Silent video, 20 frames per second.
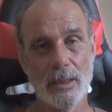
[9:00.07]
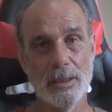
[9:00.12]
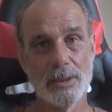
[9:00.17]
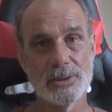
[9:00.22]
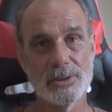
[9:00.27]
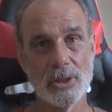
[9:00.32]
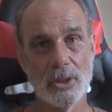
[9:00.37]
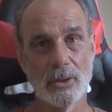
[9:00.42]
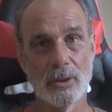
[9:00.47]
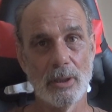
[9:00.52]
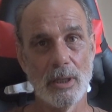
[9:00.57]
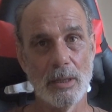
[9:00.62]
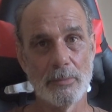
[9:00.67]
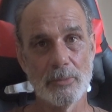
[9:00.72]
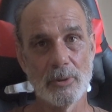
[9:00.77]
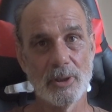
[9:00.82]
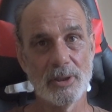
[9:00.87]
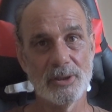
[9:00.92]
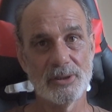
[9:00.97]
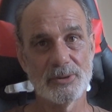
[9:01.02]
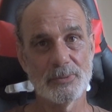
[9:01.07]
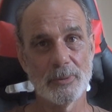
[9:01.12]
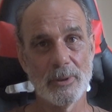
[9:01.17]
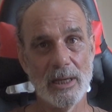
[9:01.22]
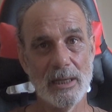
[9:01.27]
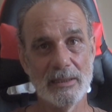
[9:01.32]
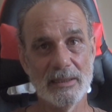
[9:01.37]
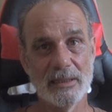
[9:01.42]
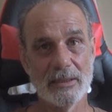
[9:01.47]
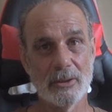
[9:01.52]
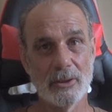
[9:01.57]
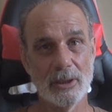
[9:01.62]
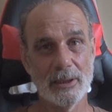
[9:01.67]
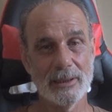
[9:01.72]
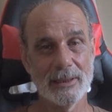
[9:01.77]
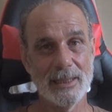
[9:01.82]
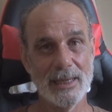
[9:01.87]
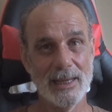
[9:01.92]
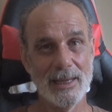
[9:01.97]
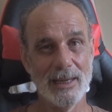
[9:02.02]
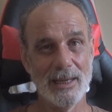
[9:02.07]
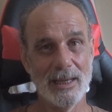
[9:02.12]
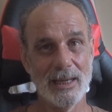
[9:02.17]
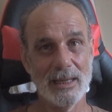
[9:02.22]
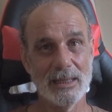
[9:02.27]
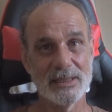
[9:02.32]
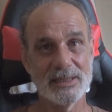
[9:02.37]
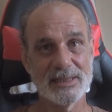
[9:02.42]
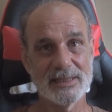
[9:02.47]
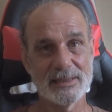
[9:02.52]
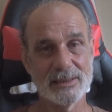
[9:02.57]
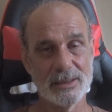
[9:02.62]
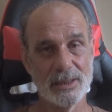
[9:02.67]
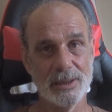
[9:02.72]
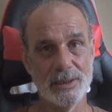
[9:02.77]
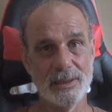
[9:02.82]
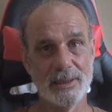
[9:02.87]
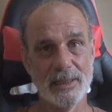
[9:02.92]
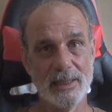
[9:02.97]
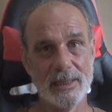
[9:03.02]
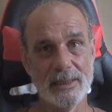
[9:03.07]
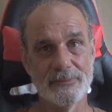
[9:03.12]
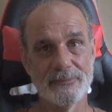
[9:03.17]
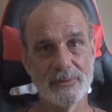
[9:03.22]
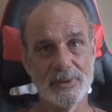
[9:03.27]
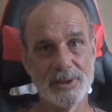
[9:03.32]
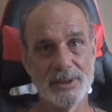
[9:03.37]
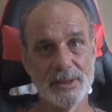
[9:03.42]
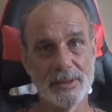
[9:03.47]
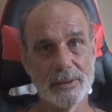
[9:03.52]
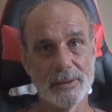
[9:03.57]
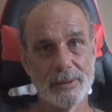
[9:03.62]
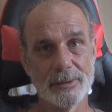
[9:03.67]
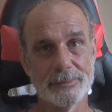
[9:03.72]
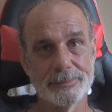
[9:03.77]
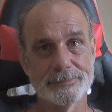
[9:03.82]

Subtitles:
So I'm going to probably cook that on Sunday for dinner.